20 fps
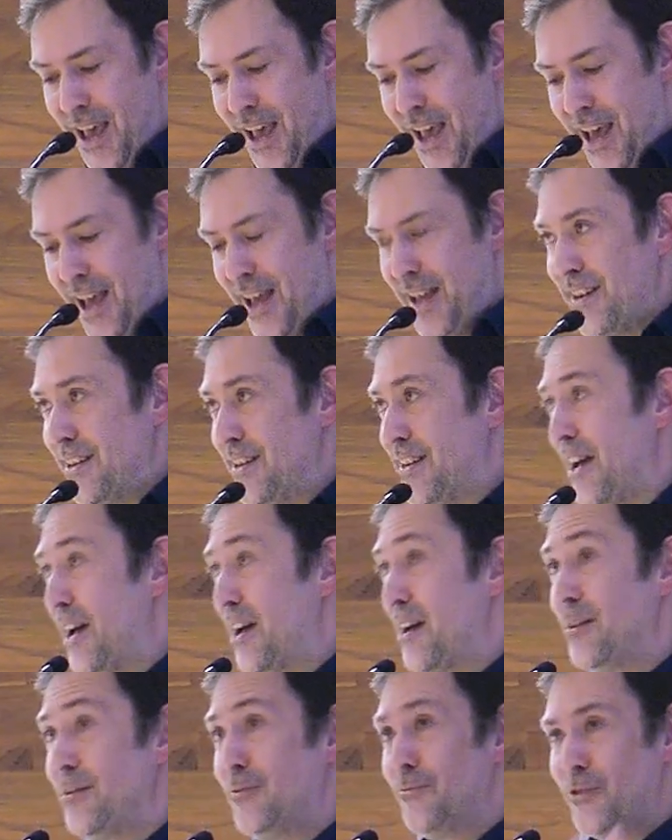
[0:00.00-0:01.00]
And
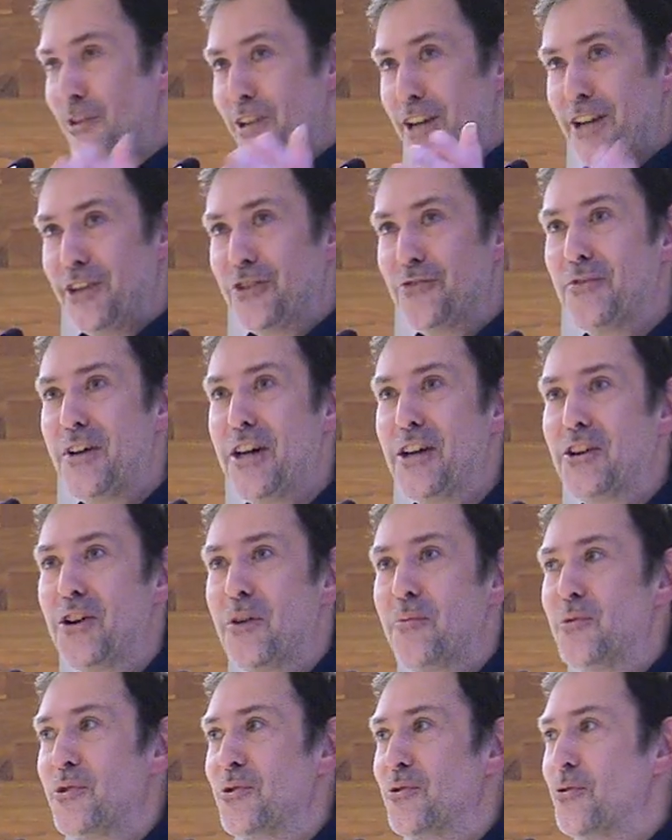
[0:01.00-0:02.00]
I would like to
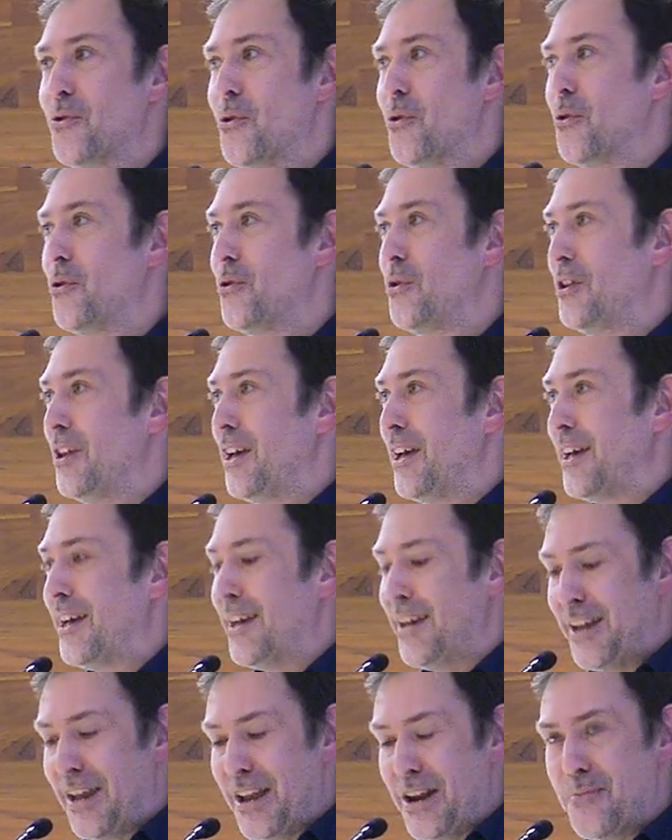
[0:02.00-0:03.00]
welcome you all
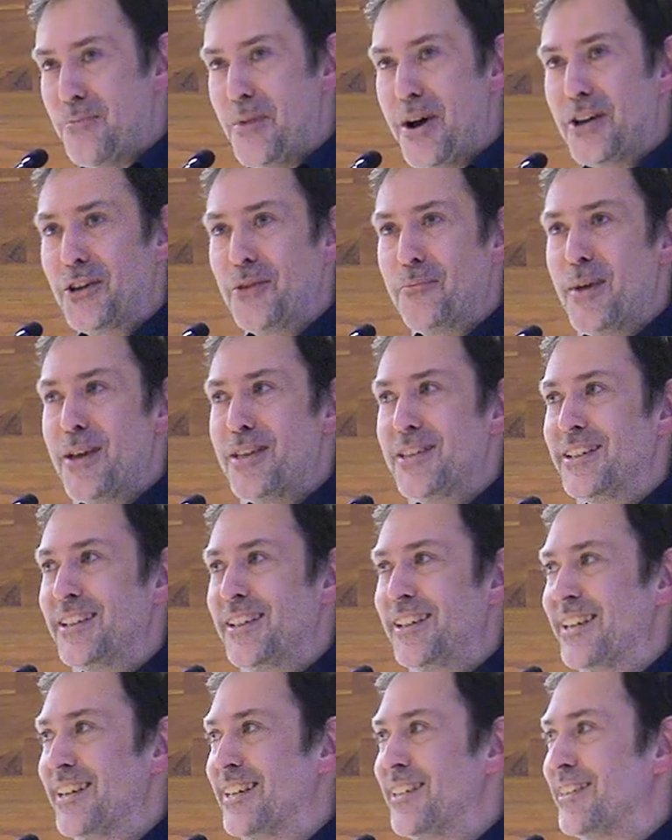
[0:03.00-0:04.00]
uh, in my
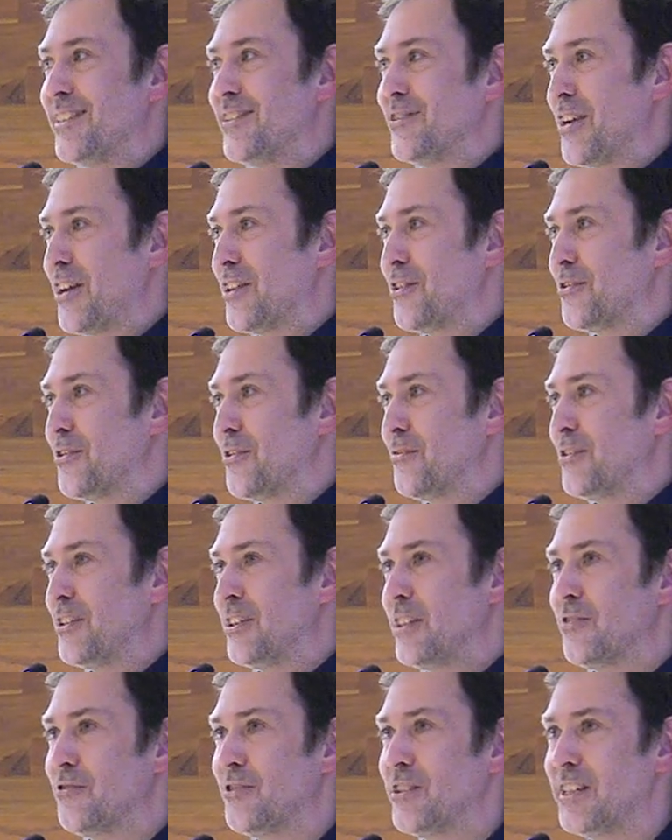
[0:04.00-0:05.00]
capacity as Director of
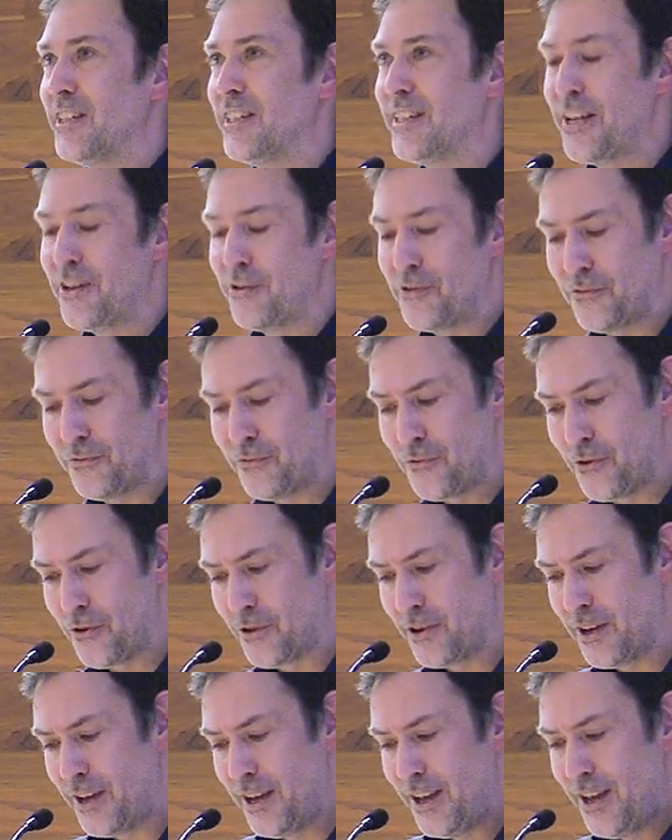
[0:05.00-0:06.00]
the Trinity Center
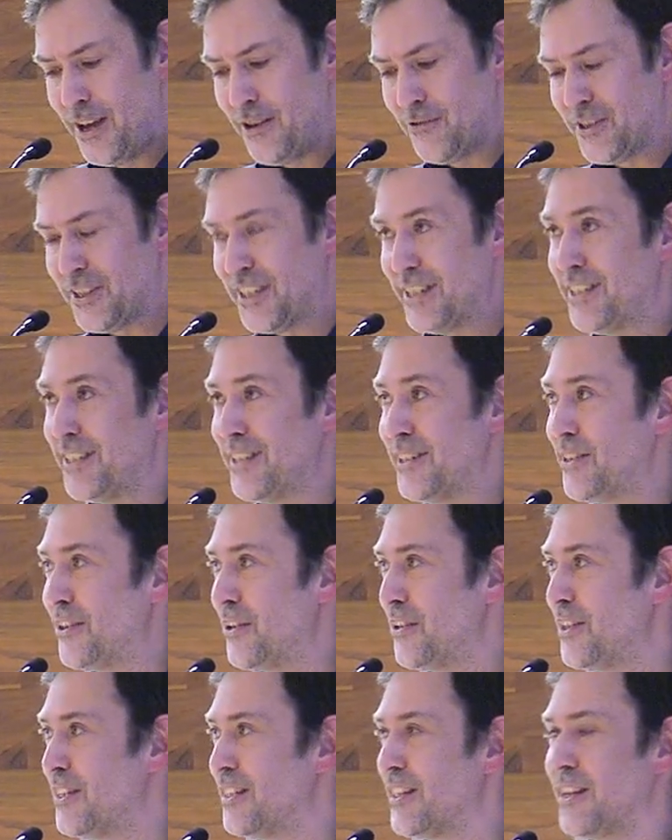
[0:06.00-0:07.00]
for Resistance
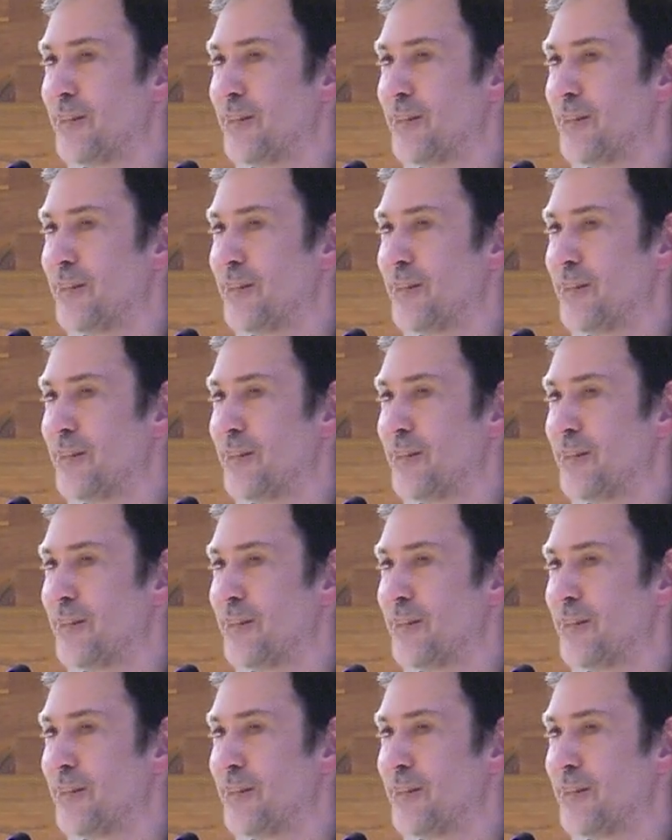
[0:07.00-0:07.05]
Studies.